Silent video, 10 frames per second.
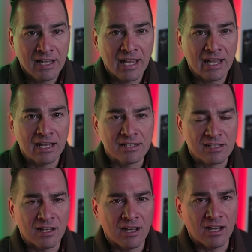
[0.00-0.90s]
And
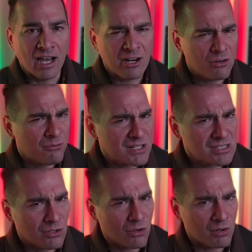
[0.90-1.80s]
I don't know if it's
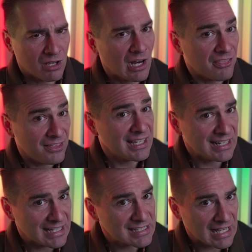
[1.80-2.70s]
still going on. I think it
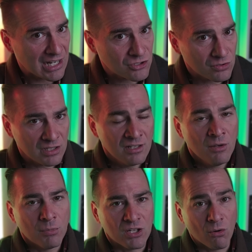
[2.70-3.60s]
is actually,
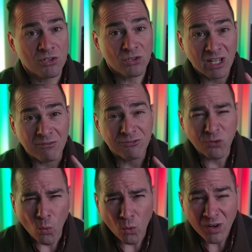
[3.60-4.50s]
but you also get
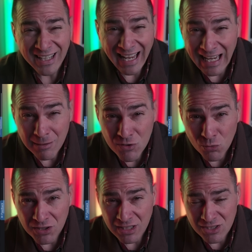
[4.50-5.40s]
4 games
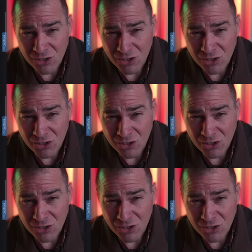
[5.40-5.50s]
with it